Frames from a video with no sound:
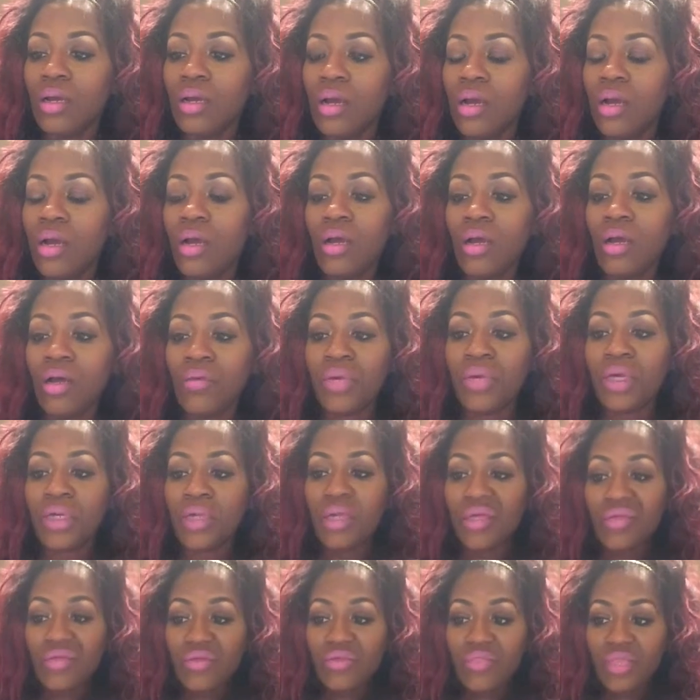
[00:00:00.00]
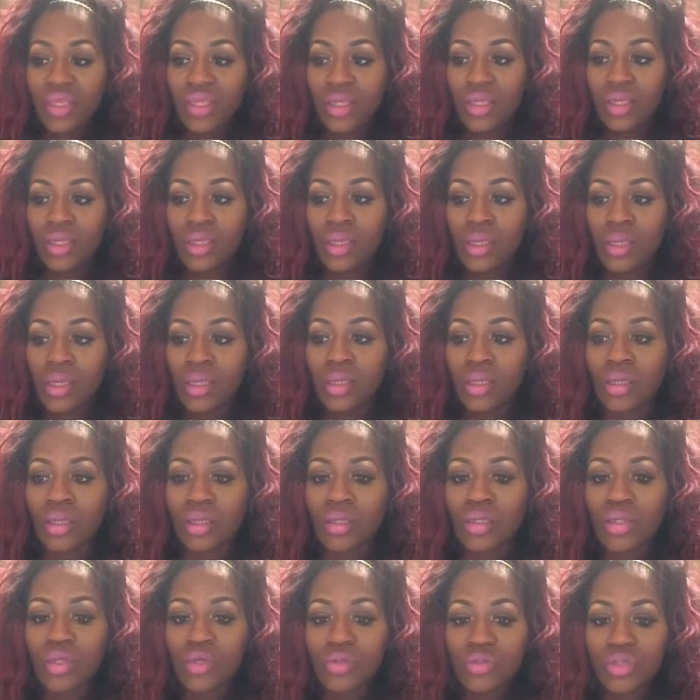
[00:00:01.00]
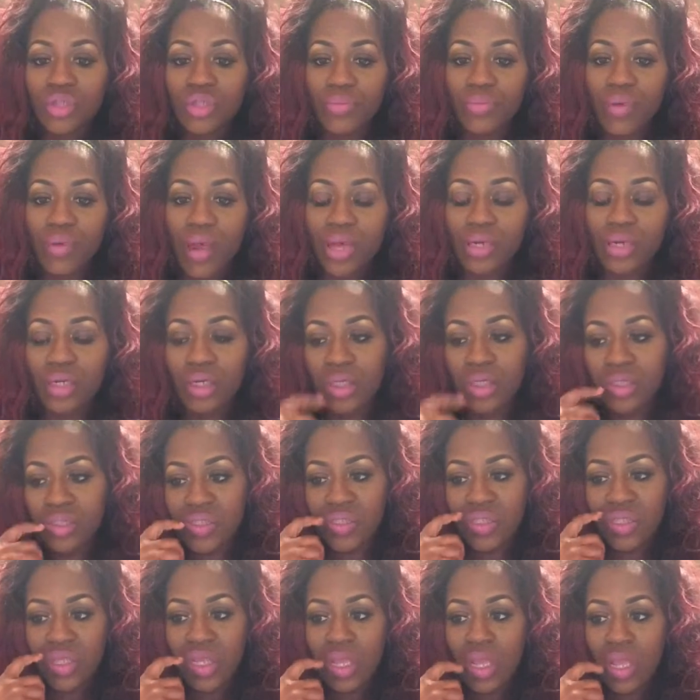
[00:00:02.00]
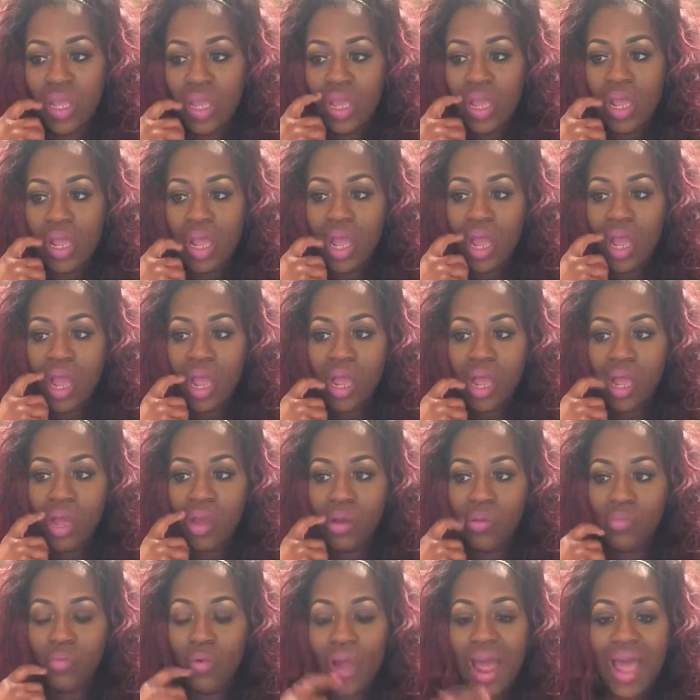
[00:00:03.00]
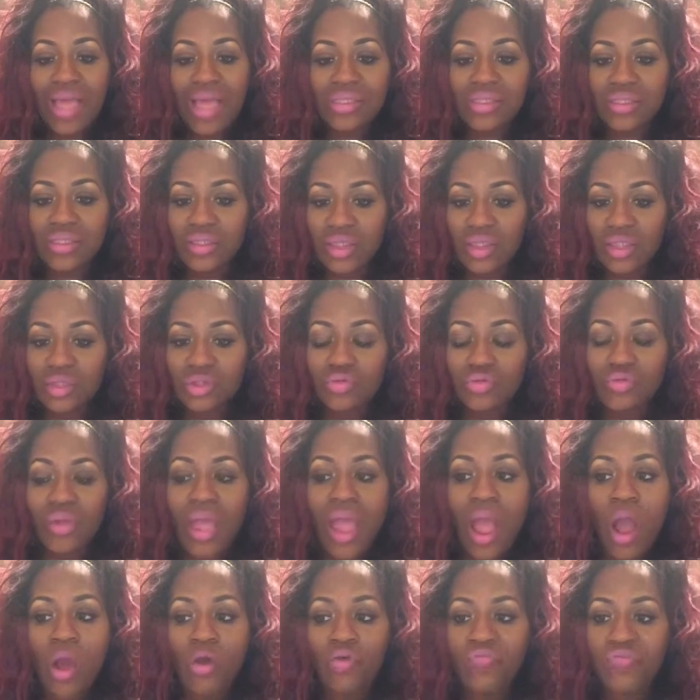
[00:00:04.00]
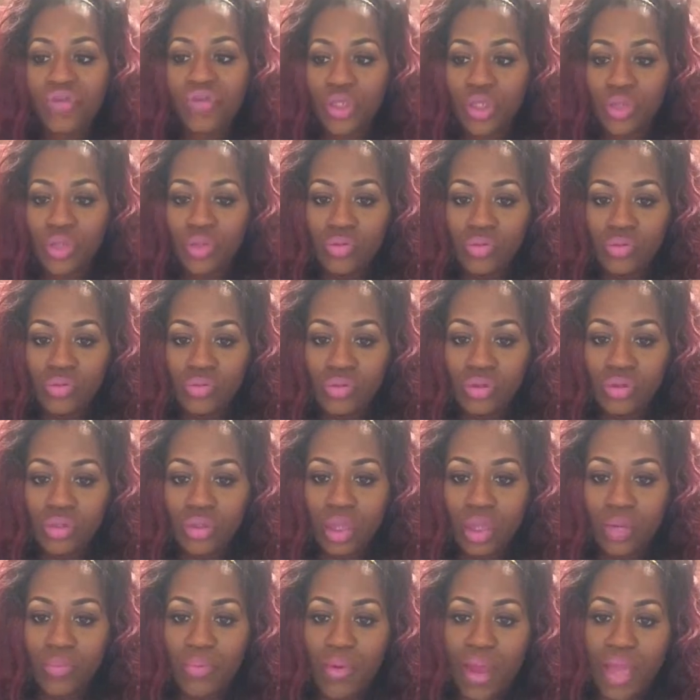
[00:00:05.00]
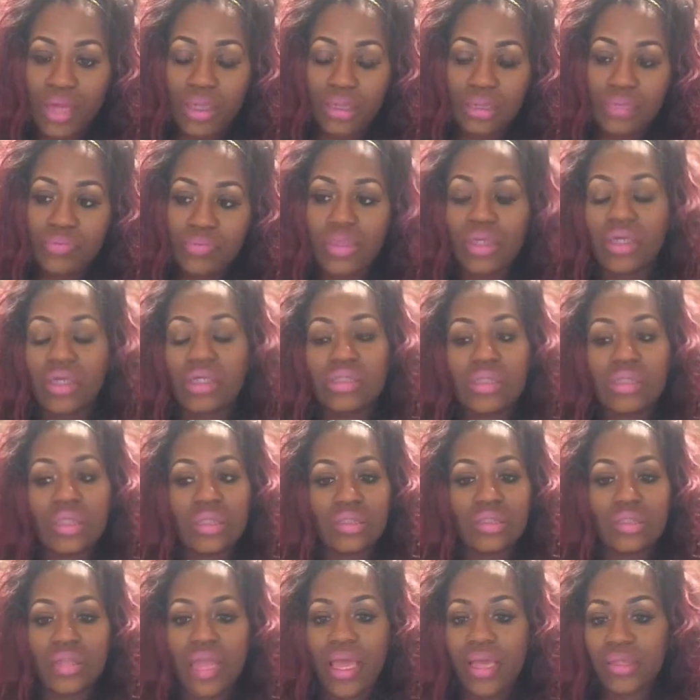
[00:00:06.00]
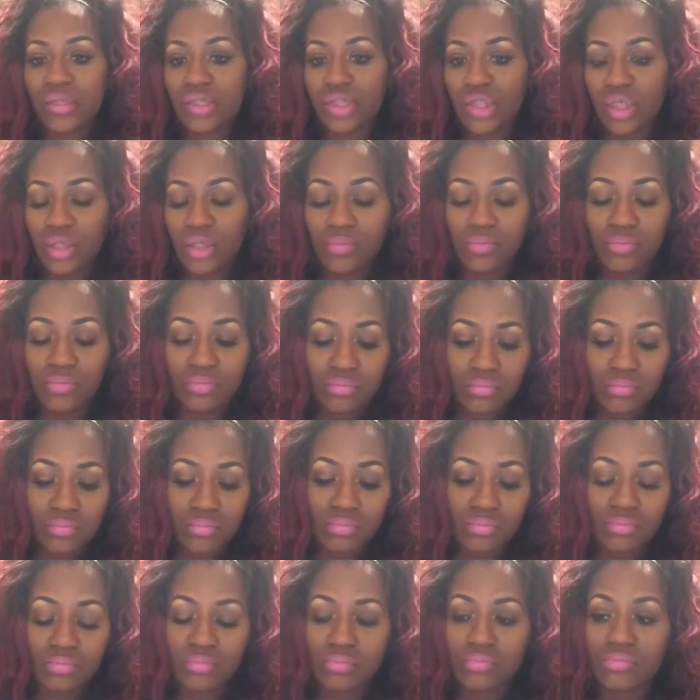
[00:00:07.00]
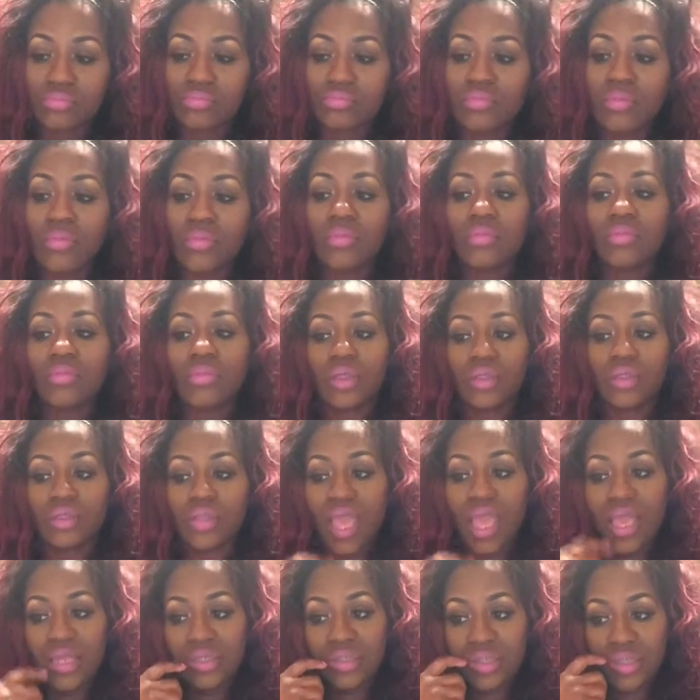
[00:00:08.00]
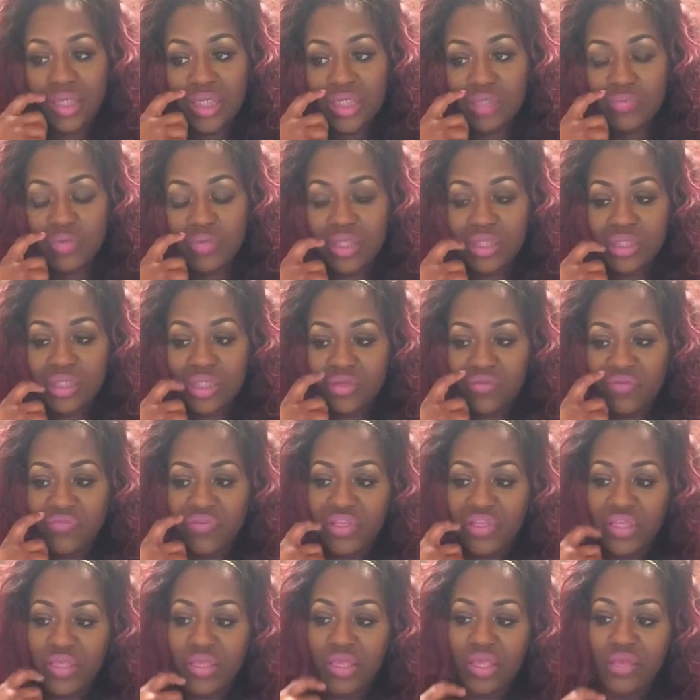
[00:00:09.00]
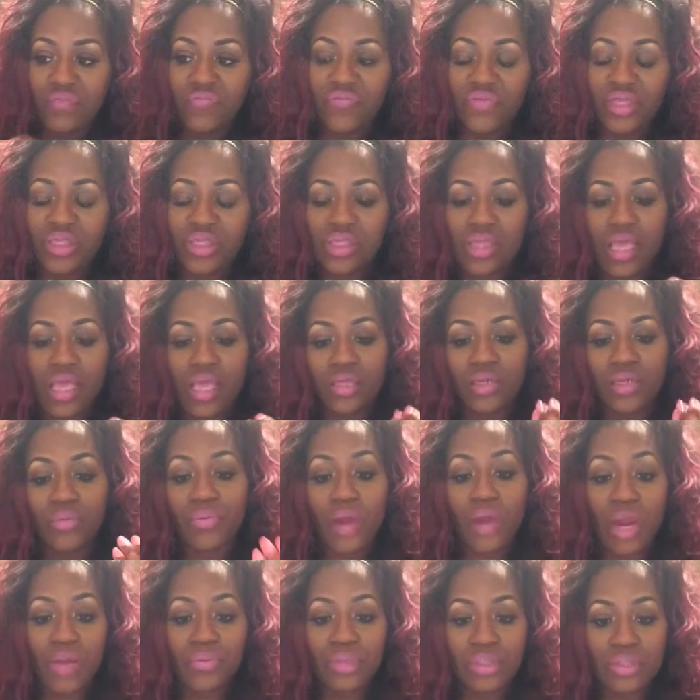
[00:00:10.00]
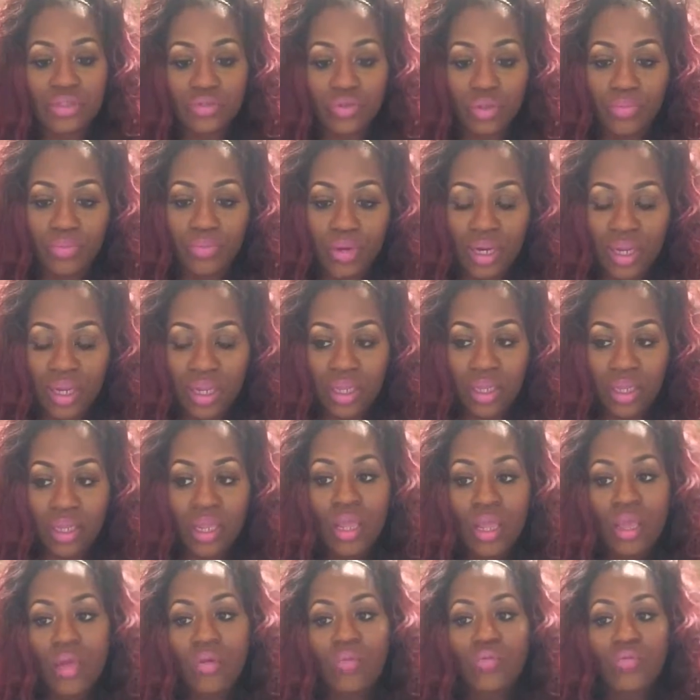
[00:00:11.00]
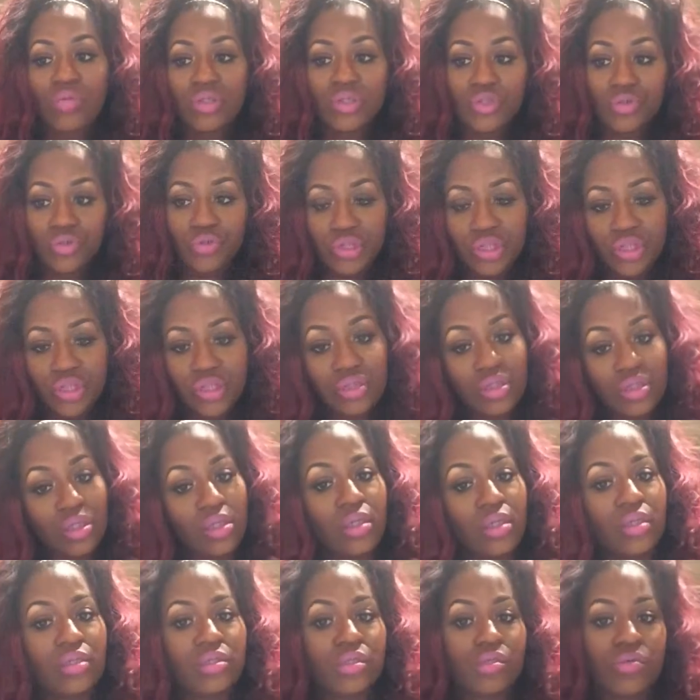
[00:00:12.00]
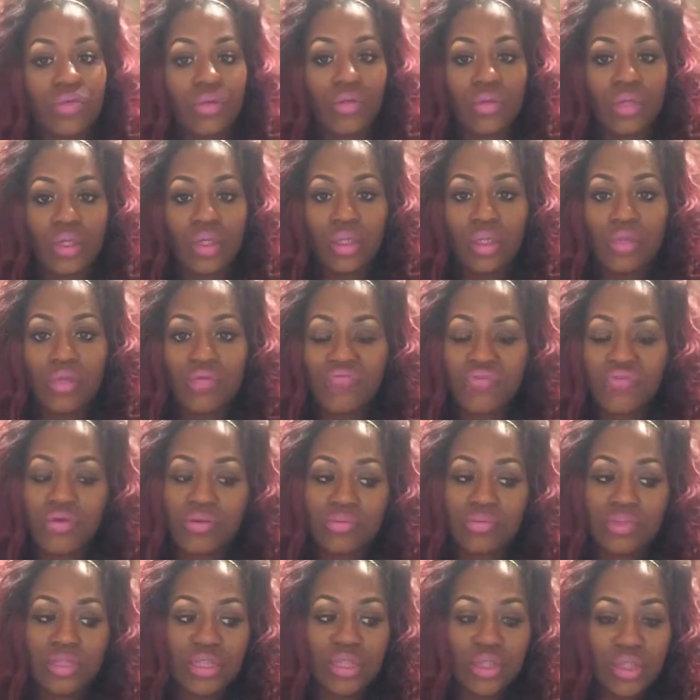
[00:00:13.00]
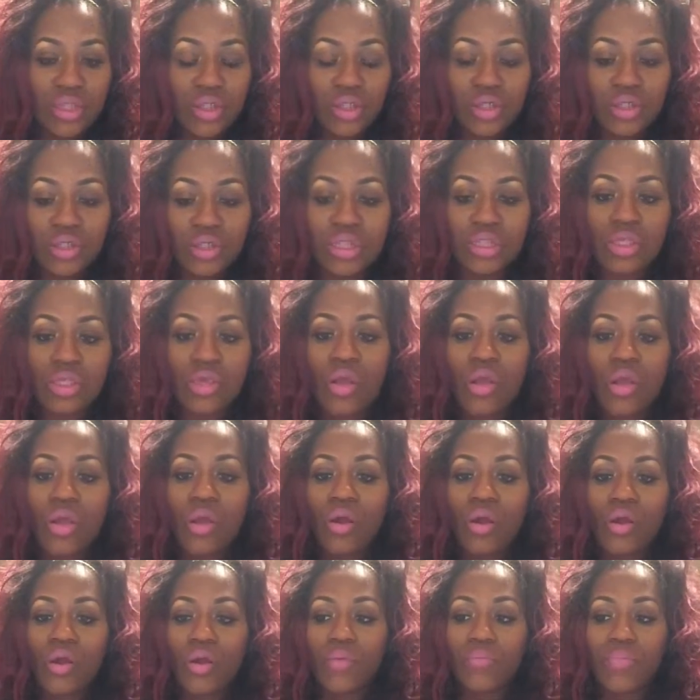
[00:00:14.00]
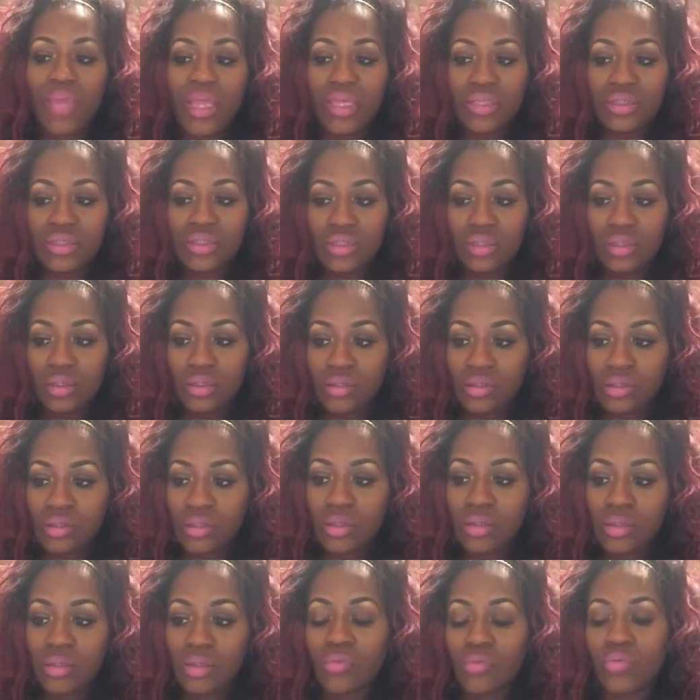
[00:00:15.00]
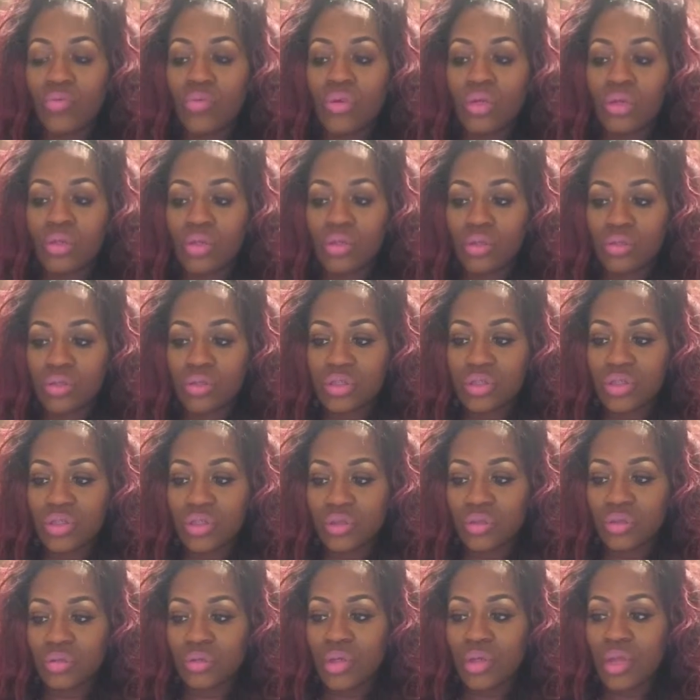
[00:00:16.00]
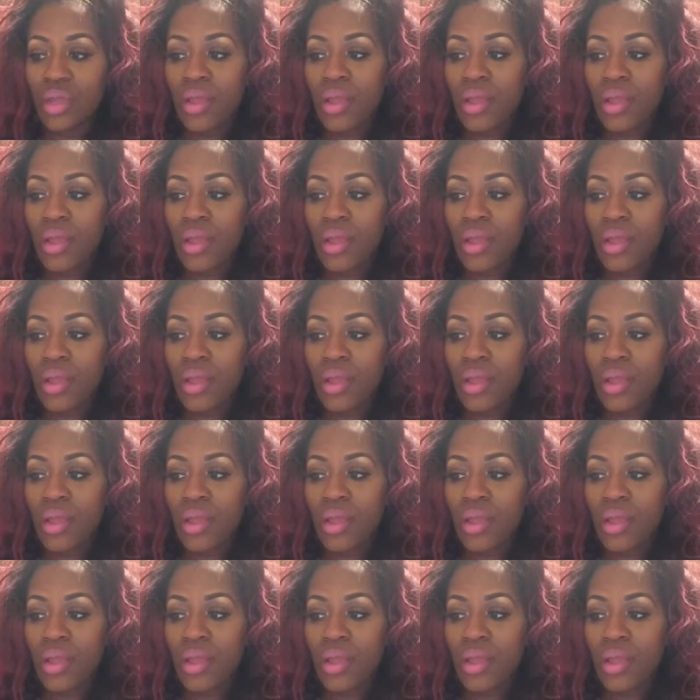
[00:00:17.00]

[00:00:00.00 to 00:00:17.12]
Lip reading: Another thing, use your products wisely. Do not overuse your products because it's not cheap. It's actually expensive if it's a department store brand, which Orgins is. You can get it from Dillard's or Macy's. One of those two.